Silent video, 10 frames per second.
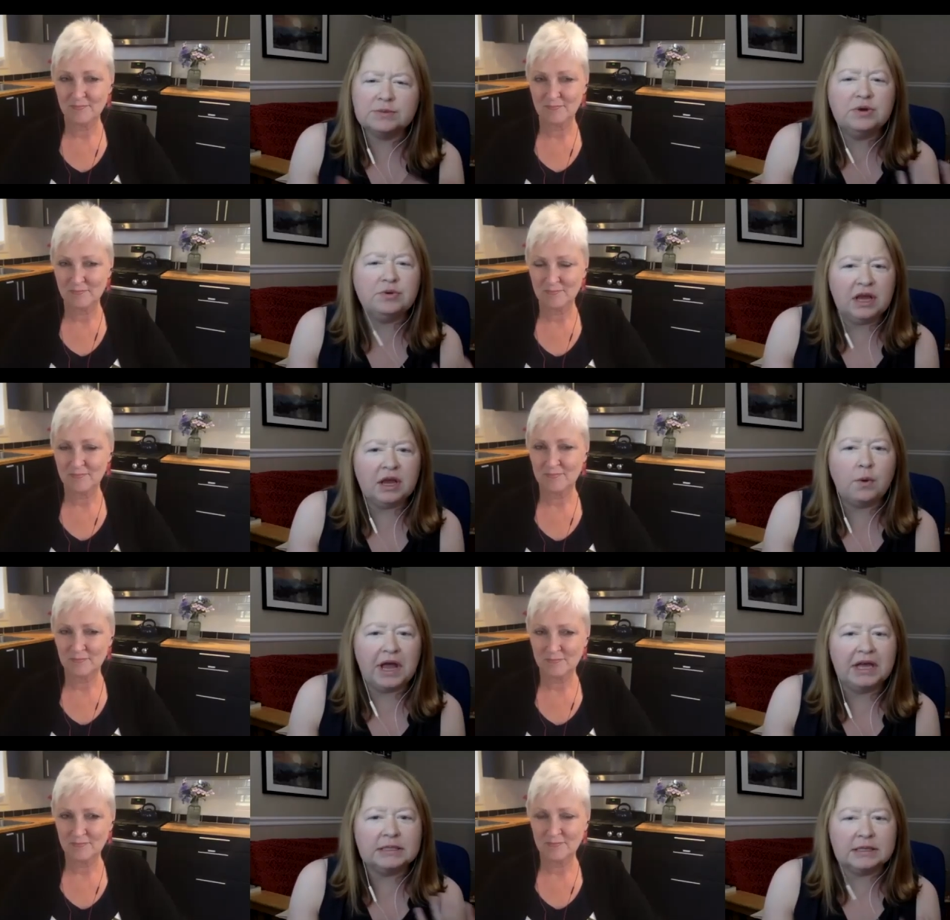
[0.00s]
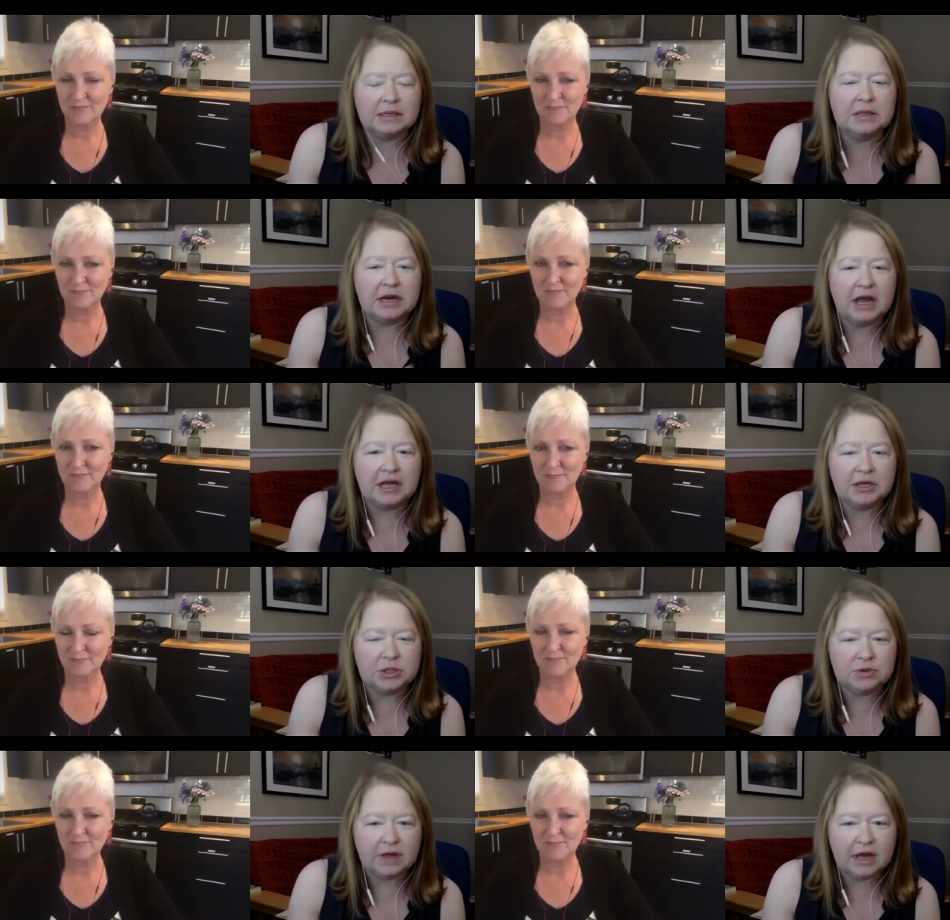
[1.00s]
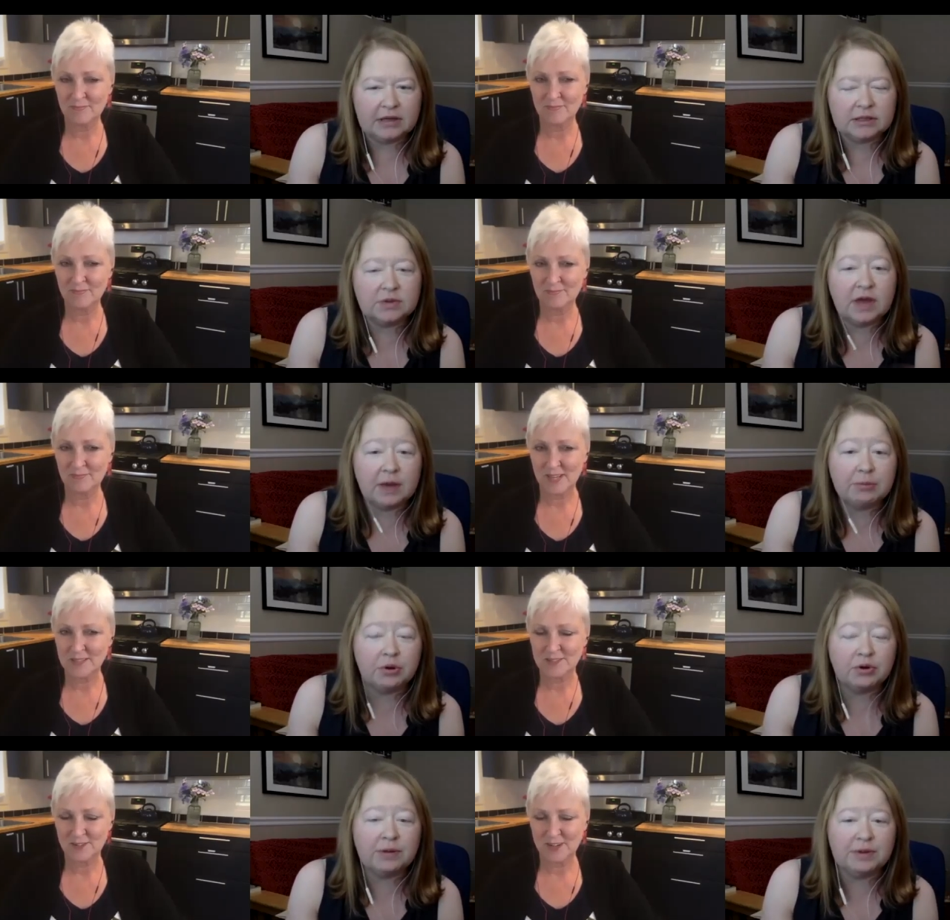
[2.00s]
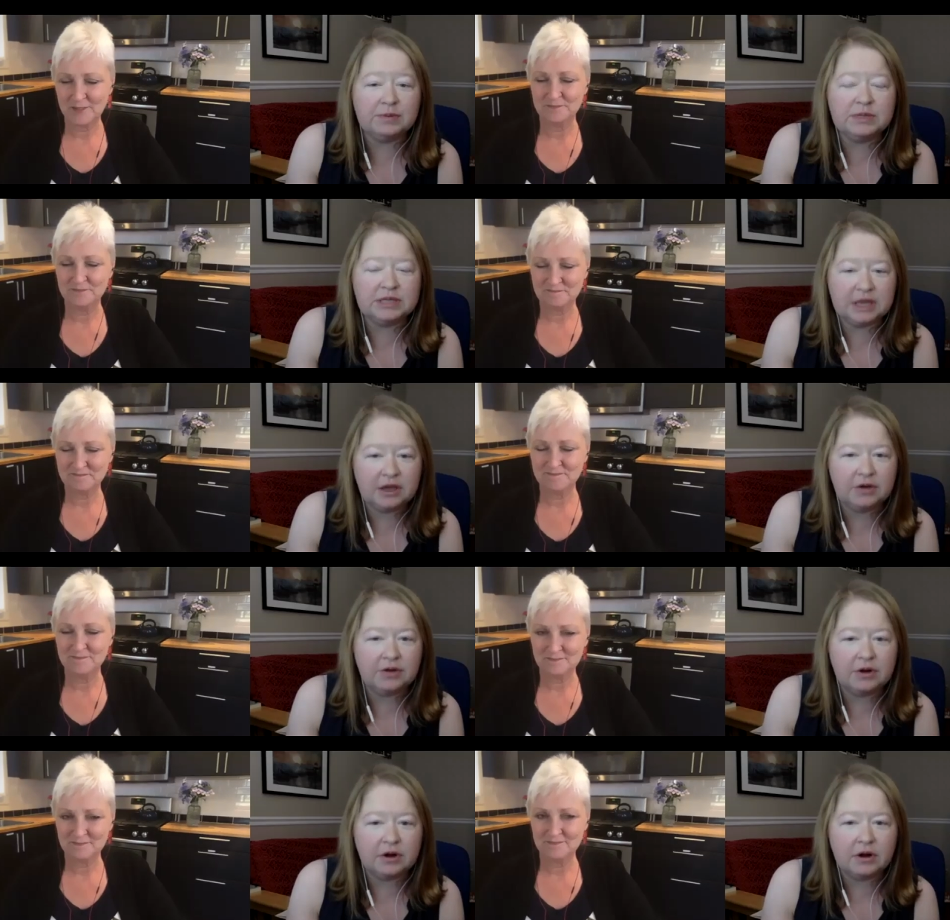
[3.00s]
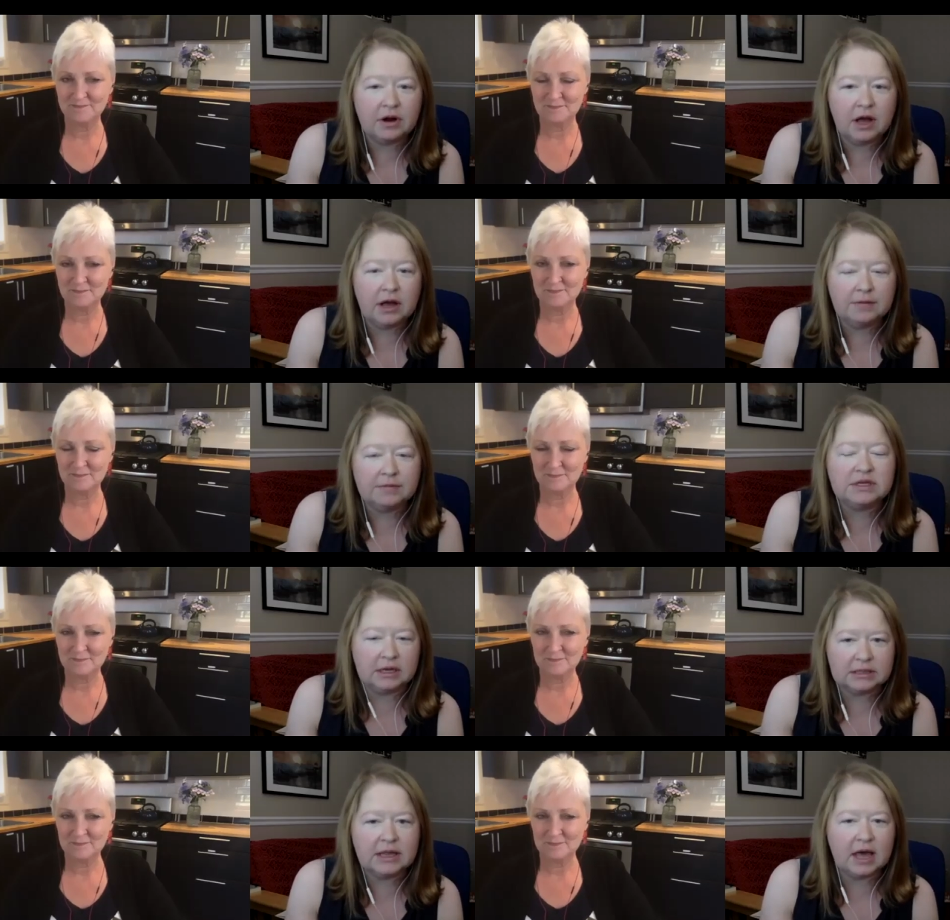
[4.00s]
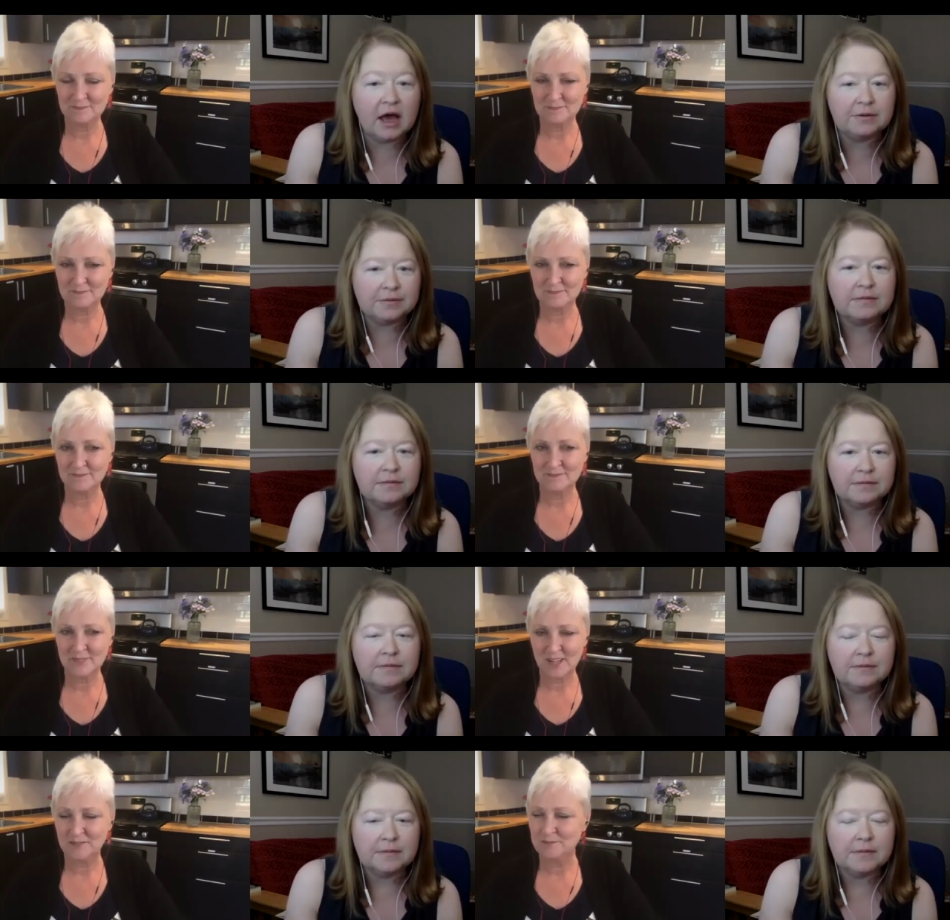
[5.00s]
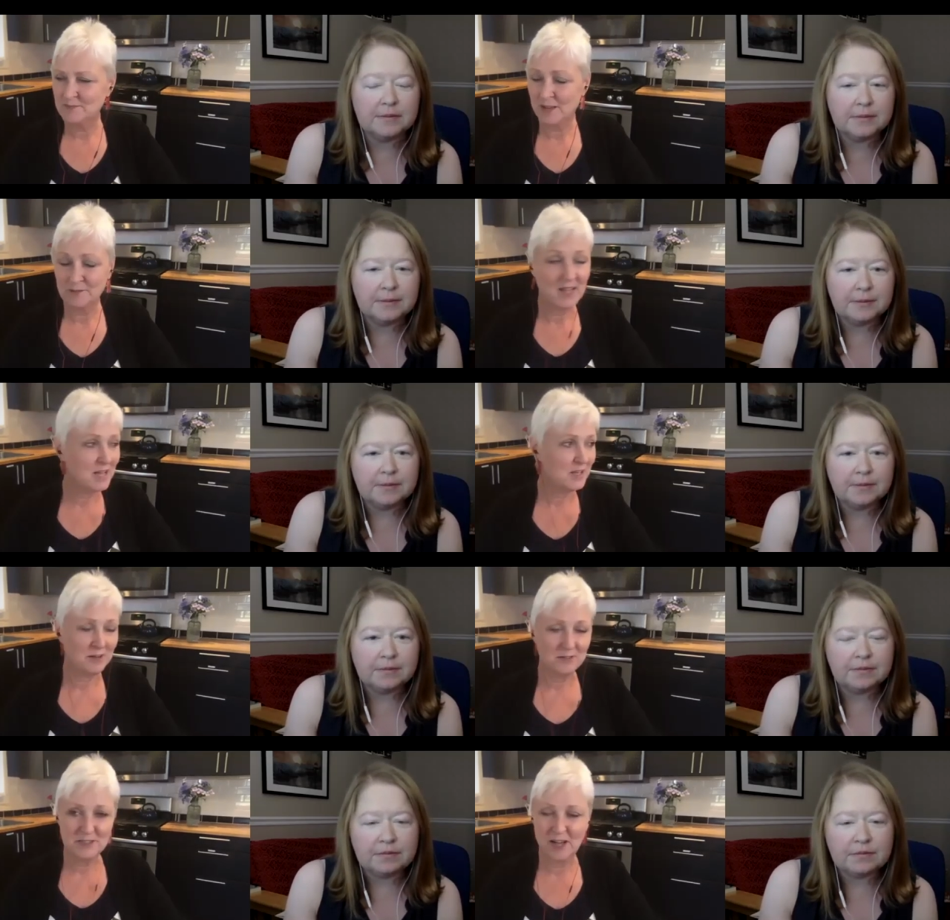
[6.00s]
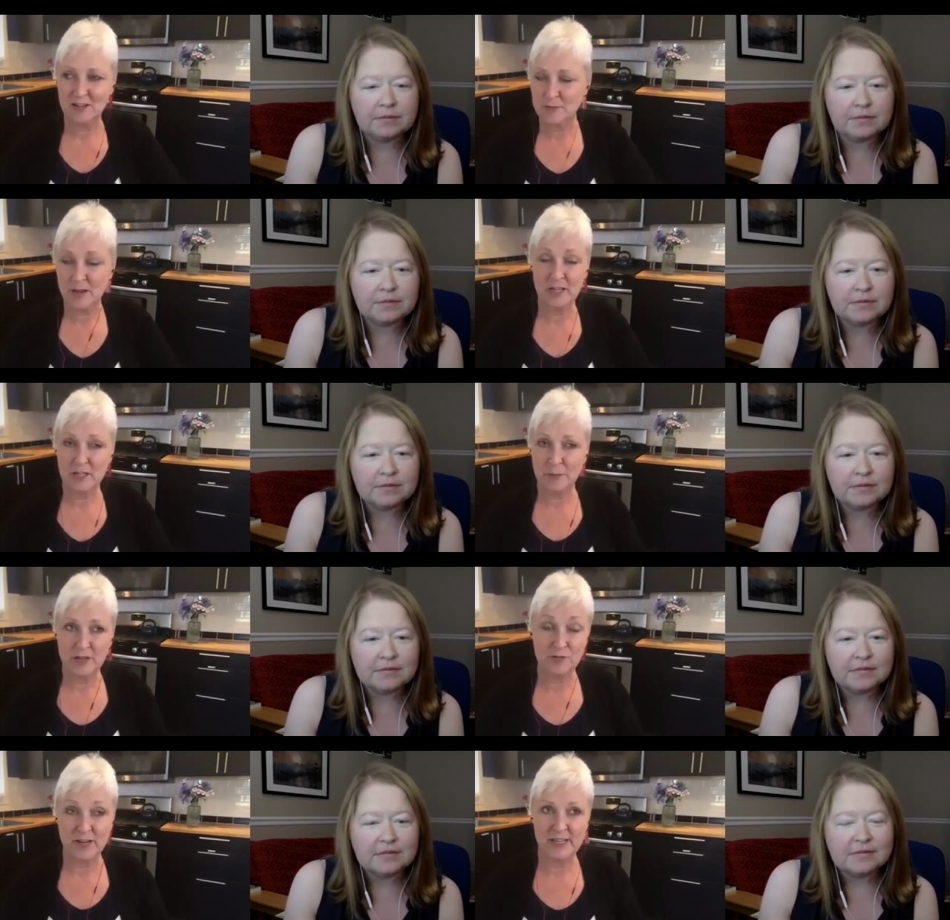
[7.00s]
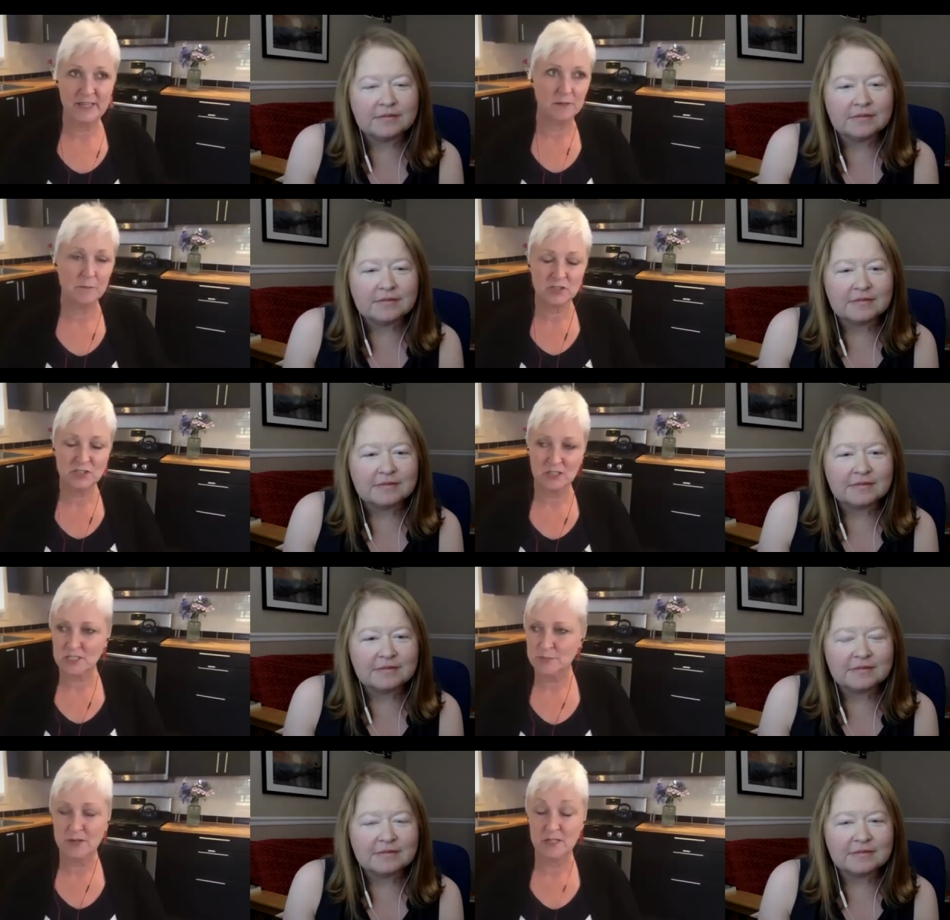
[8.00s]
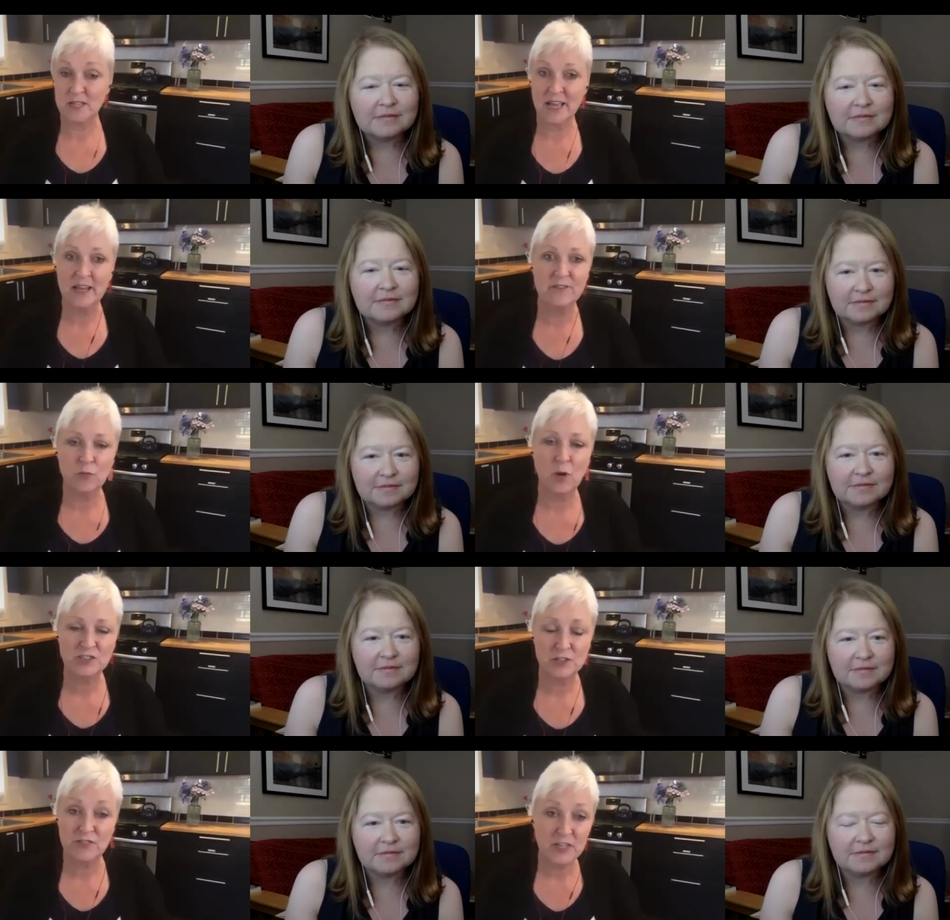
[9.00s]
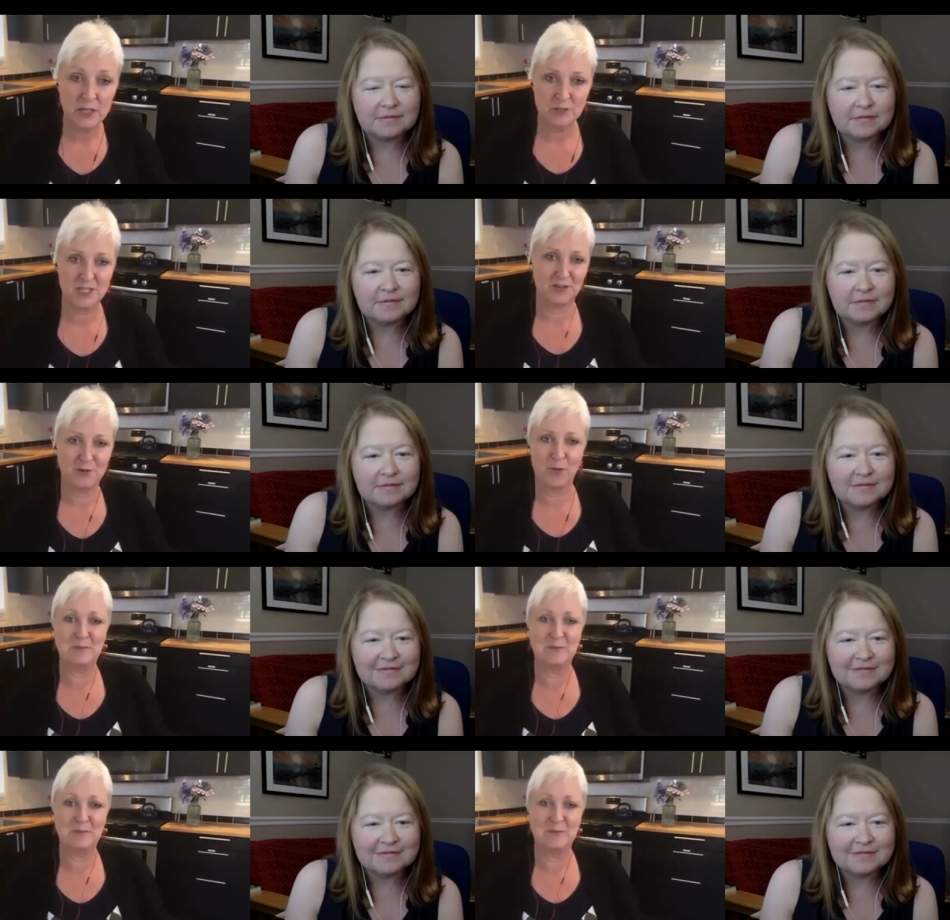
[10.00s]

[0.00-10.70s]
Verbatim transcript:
Speaker 1: some unique ways that, that, I can do that? So that program in particular um, does that.
Speaker 2: you know, you talked about it can be a draining emotional experience. I can't even watch your videos on your